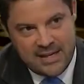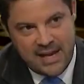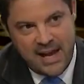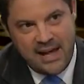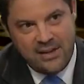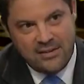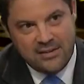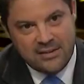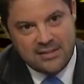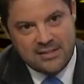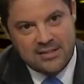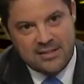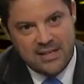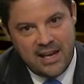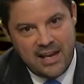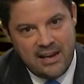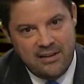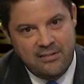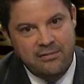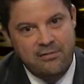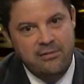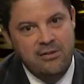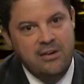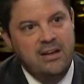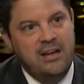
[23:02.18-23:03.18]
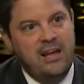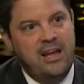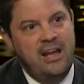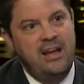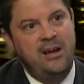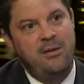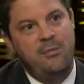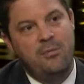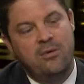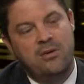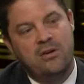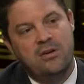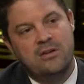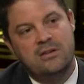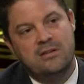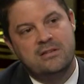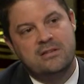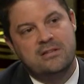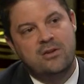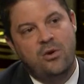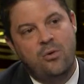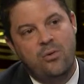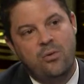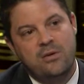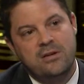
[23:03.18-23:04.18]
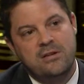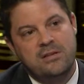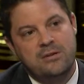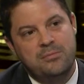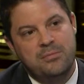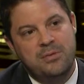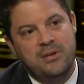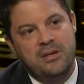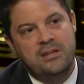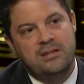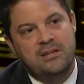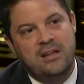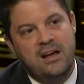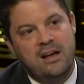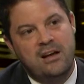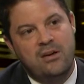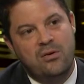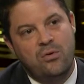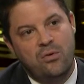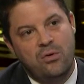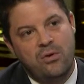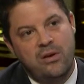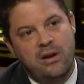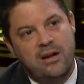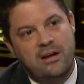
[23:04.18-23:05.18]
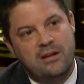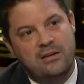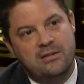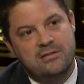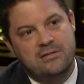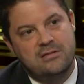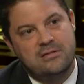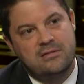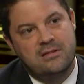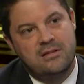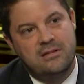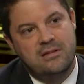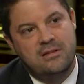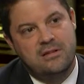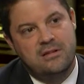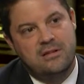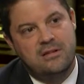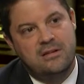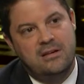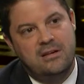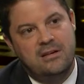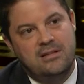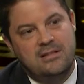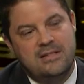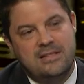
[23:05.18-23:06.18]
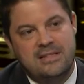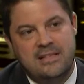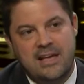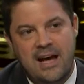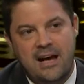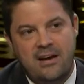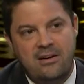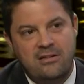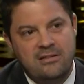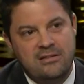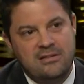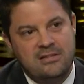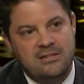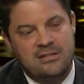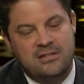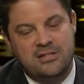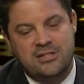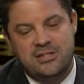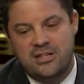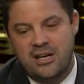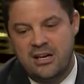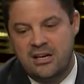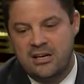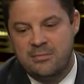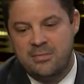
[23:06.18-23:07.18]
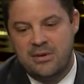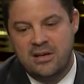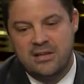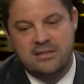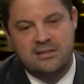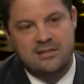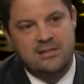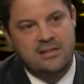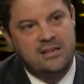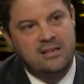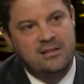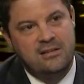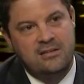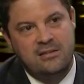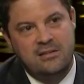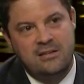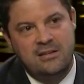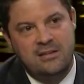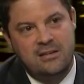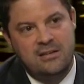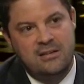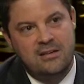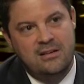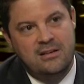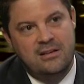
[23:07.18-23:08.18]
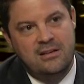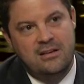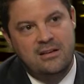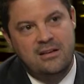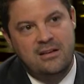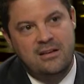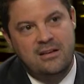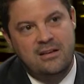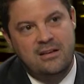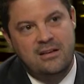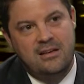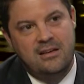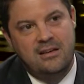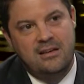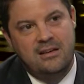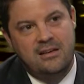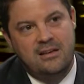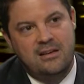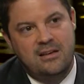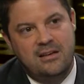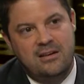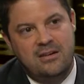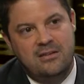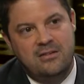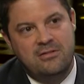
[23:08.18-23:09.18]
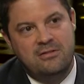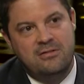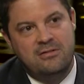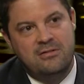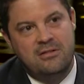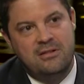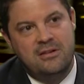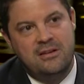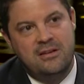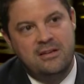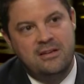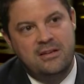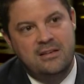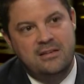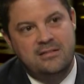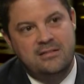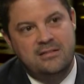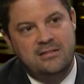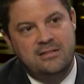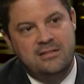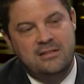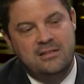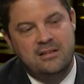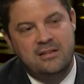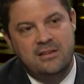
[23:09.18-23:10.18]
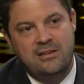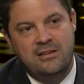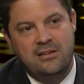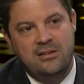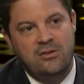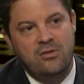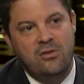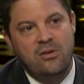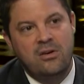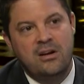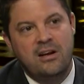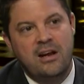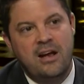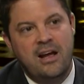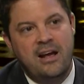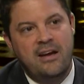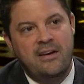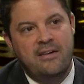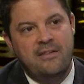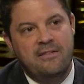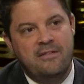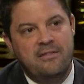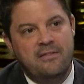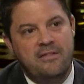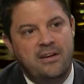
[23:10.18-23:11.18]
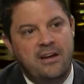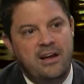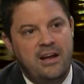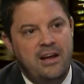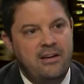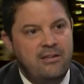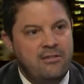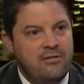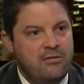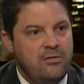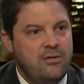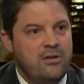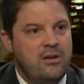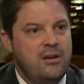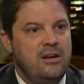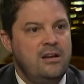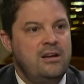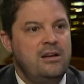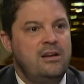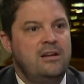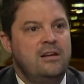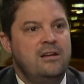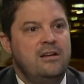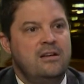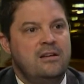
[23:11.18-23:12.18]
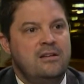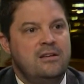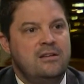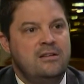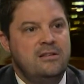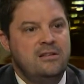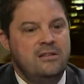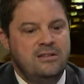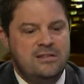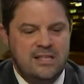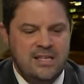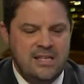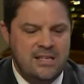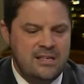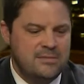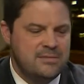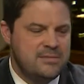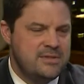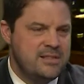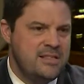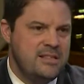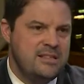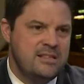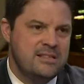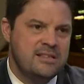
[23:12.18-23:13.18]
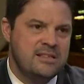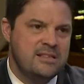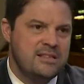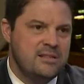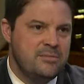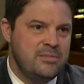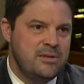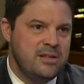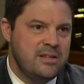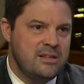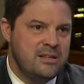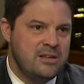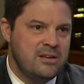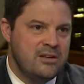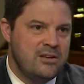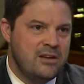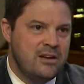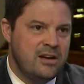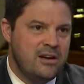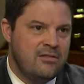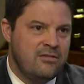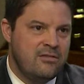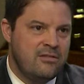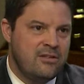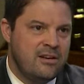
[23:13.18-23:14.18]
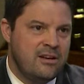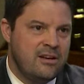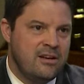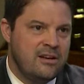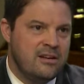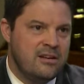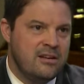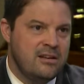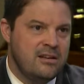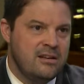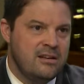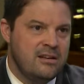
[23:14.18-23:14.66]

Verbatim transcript: Dallas. Every camera is going to be at that courthouse. it's Dallas. Know. It's Johnny Manziel. Eh, you know, it's you're going to have every TMZ is going to be there covering it.